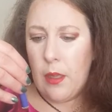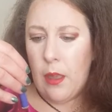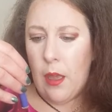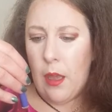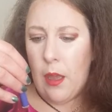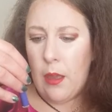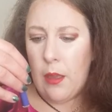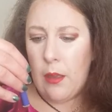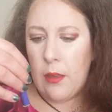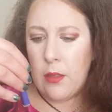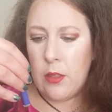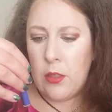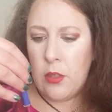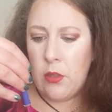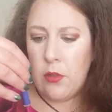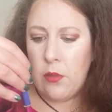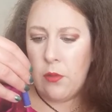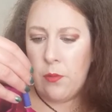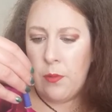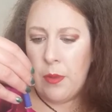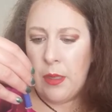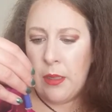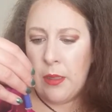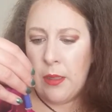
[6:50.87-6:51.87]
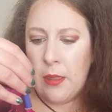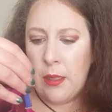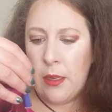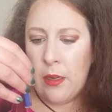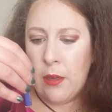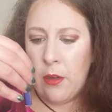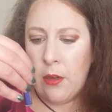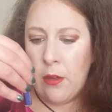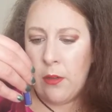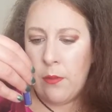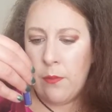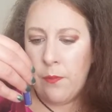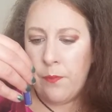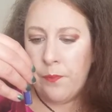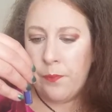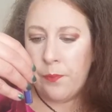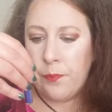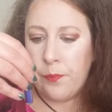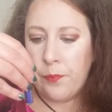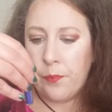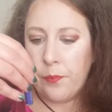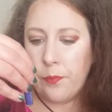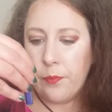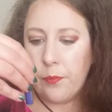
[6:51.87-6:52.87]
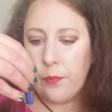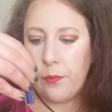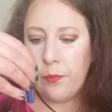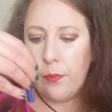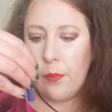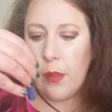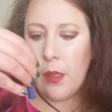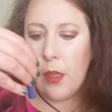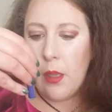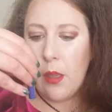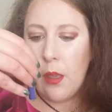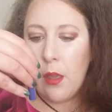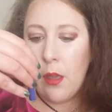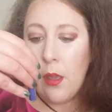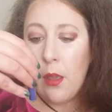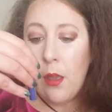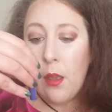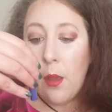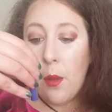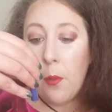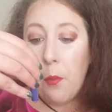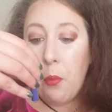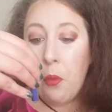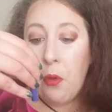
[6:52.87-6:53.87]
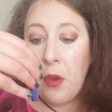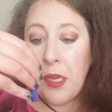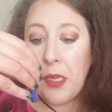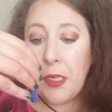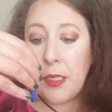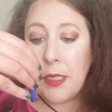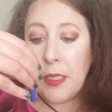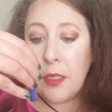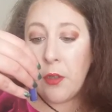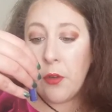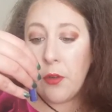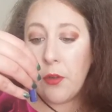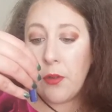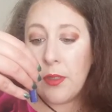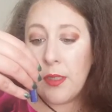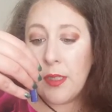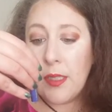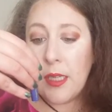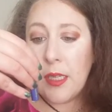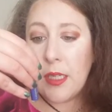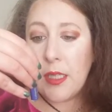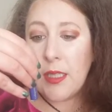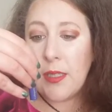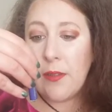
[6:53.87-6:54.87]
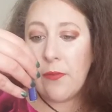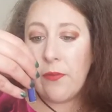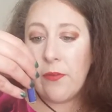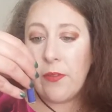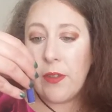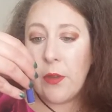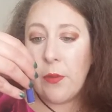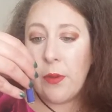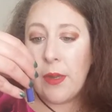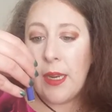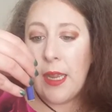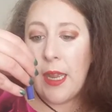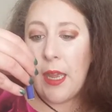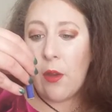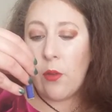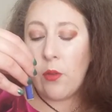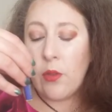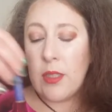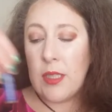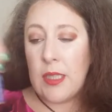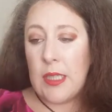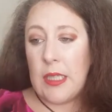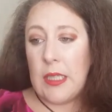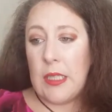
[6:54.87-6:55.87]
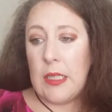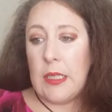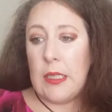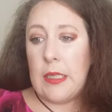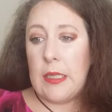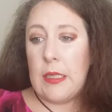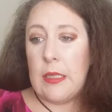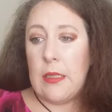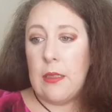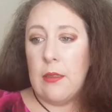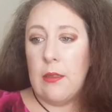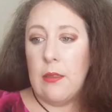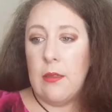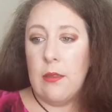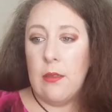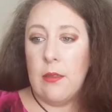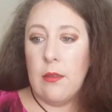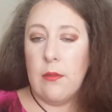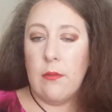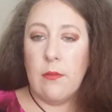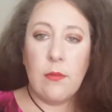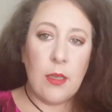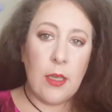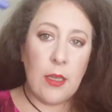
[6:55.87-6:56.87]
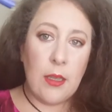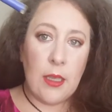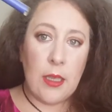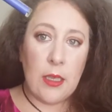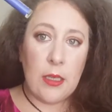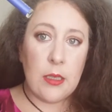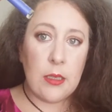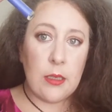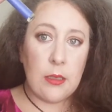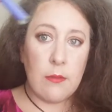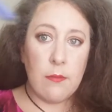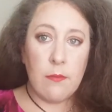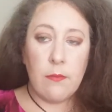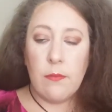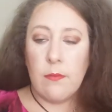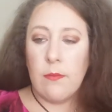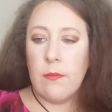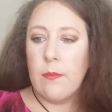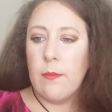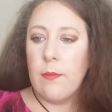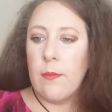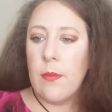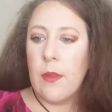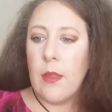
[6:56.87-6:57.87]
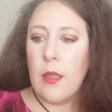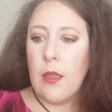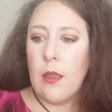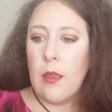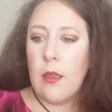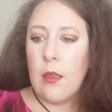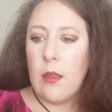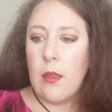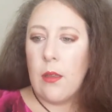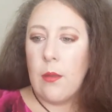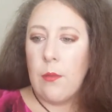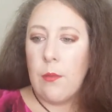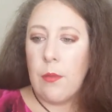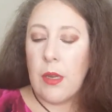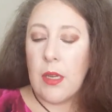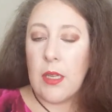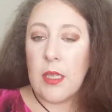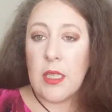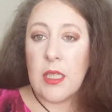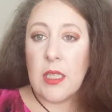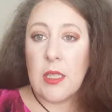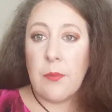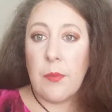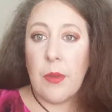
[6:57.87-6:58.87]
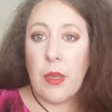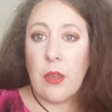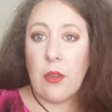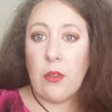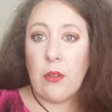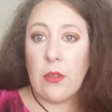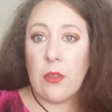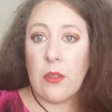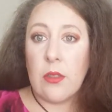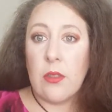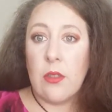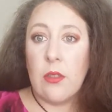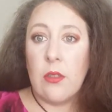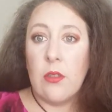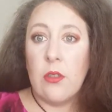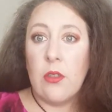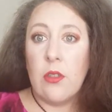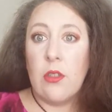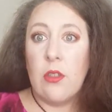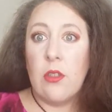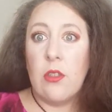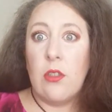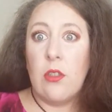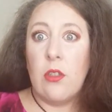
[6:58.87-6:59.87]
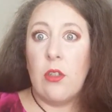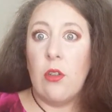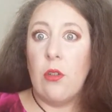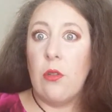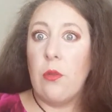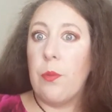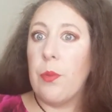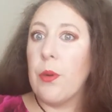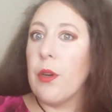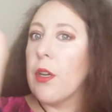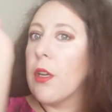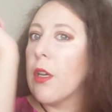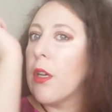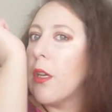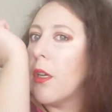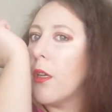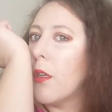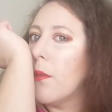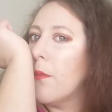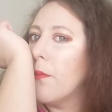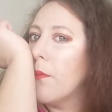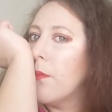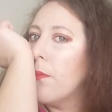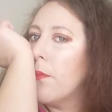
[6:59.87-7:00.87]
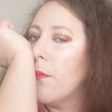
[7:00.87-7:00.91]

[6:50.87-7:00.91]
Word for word: Uh, two milliliter, zero point zero six fluid ounces in this. But it smells super good.